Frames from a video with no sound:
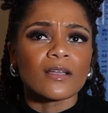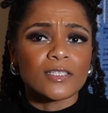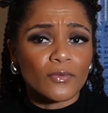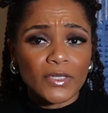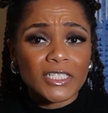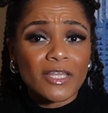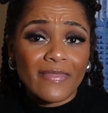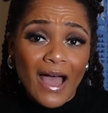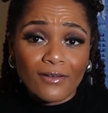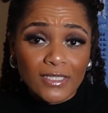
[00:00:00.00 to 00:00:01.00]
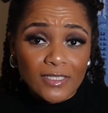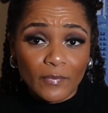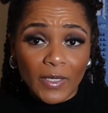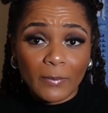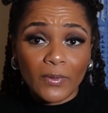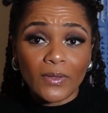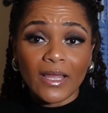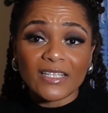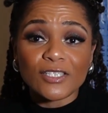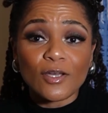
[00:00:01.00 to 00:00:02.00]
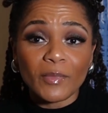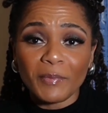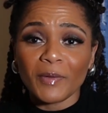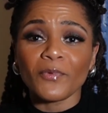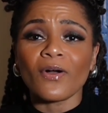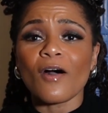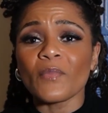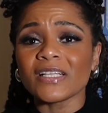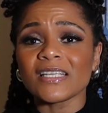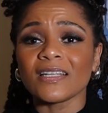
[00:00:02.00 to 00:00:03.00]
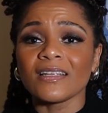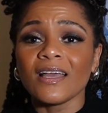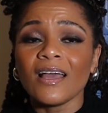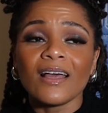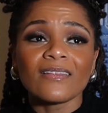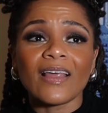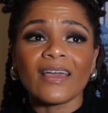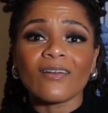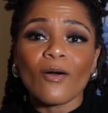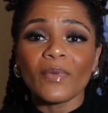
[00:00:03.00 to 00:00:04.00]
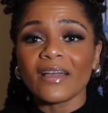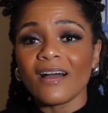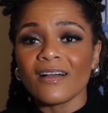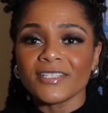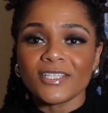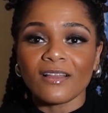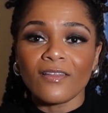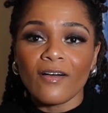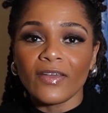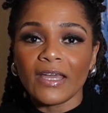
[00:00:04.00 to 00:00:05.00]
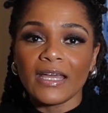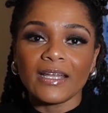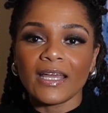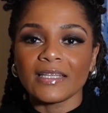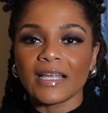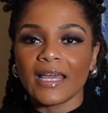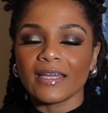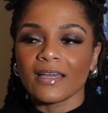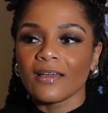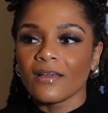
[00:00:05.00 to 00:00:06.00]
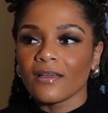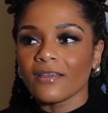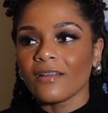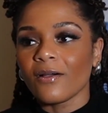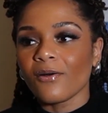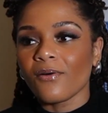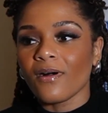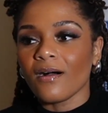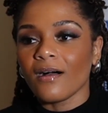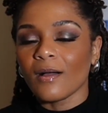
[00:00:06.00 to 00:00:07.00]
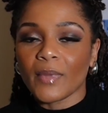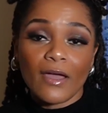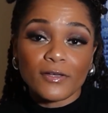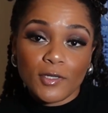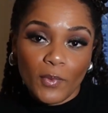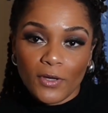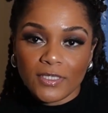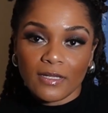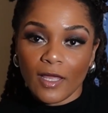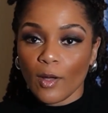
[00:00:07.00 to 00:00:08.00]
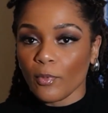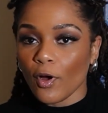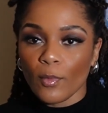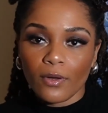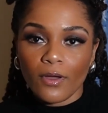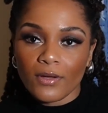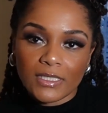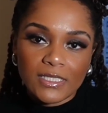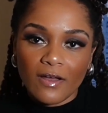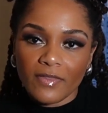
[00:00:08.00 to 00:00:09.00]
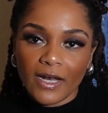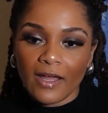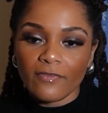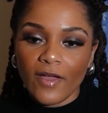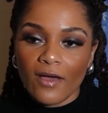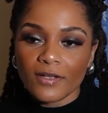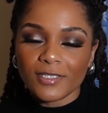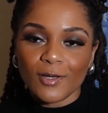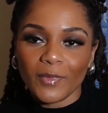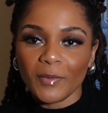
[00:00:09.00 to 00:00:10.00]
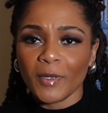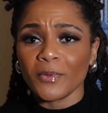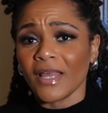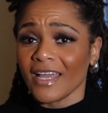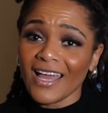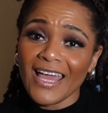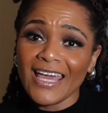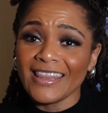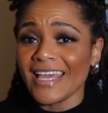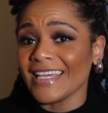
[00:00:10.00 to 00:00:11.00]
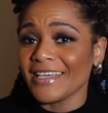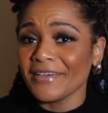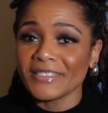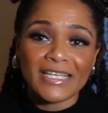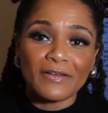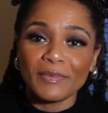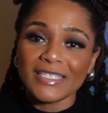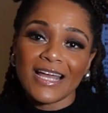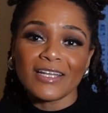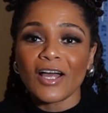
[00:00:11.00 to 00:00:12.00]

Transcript: to reach thousands of people and so many people commented like, oh my gosh, I love it and like you know, um, I also posted like a promo code and stuff that I found and so many people were like, hey, thank you, save me $10,